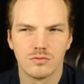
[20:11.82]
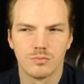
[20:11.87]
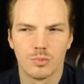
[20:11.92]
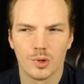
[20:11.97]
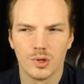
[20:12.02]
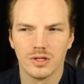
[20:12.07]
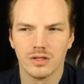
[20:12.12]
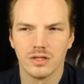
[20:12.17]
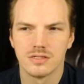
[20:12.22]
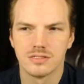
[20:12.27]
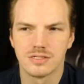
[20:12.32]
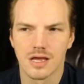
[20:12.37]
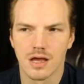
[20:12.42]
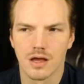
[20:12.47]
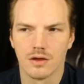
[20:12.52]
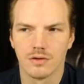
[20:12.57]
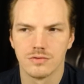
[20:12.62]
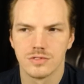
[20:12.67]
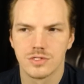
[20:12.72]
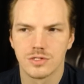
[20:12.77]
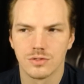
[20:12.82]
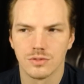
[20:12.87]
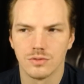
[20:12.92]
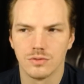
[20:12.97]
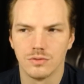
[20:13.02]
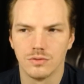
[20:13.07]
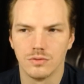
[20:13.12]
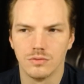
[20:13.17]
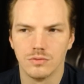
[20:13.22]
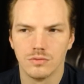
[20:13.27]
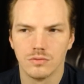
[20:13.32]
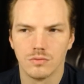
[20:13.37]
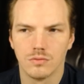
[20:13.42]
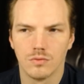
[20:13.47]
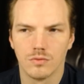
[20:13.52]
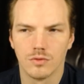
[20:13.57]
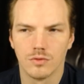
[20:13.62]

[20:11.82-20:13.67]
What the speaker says: boil it down to